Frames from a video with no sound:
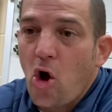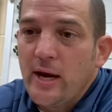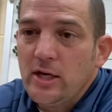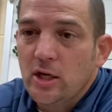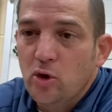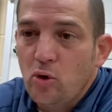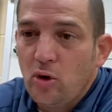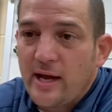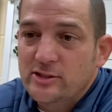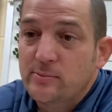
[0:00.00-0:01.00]
into Google
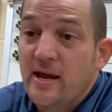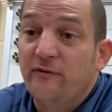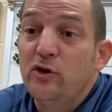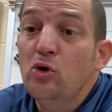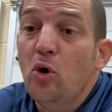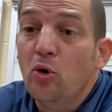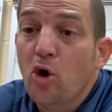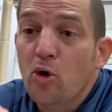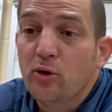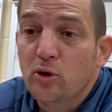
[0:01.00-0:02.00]
Classroom, if you don't
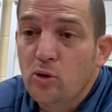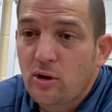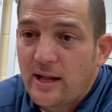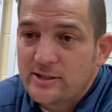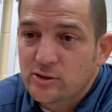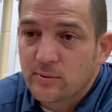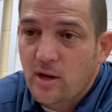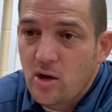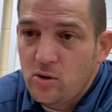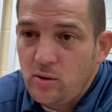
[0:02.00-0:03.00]
know the Google Classroom
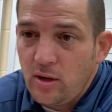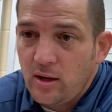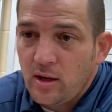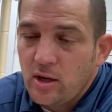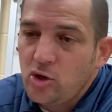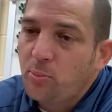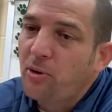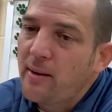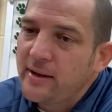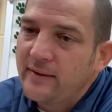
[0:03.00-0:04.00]
code, you'll
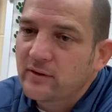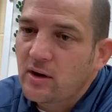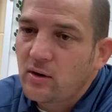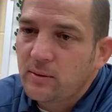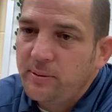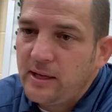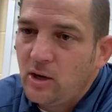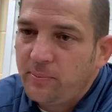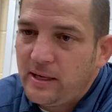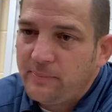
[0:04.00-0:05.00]
probably have to go to the
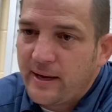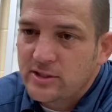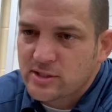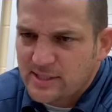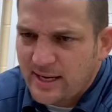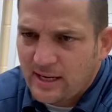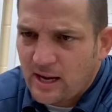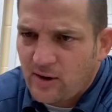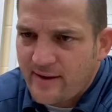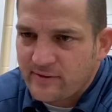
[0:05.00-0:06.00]
PLP page because I
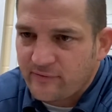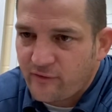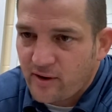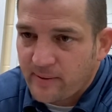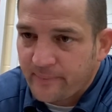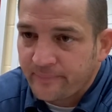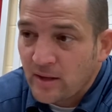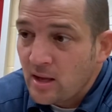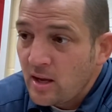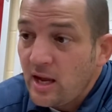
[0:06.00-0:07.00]
don't have it in front of me.
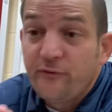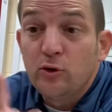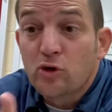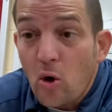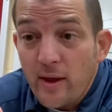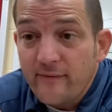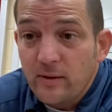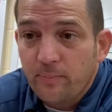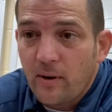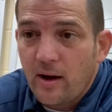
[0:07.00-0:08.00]
If you don't have
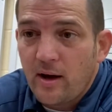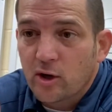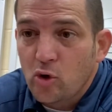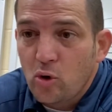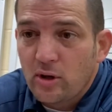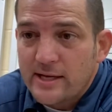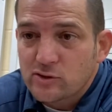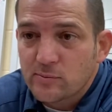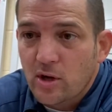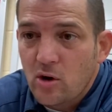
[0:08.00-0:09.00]
the Google
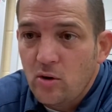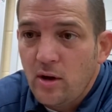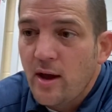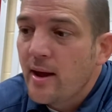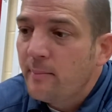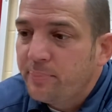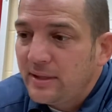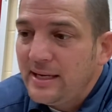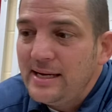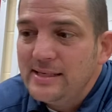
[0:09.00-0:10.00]
Classroom code,
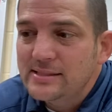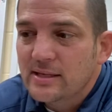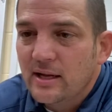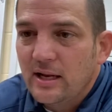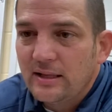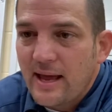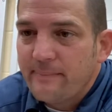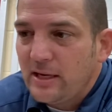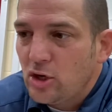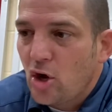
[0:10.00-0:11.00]
please let
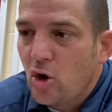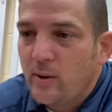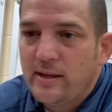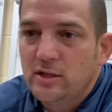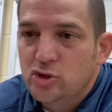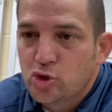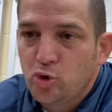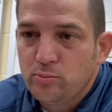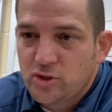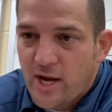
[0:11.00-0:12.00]
me know in the
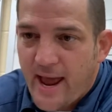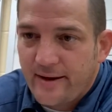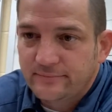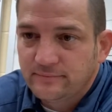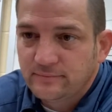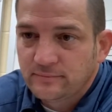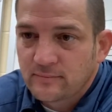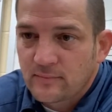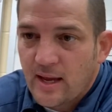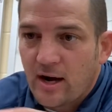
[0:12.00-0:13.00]
Zoom chat
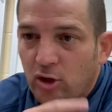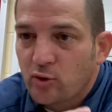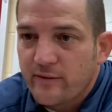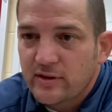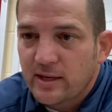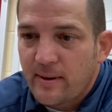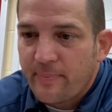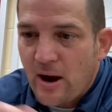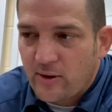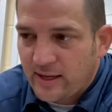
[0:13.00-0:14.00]
and I'll do everything in my
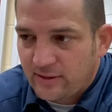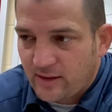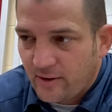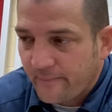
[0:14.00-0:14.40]
power to get there.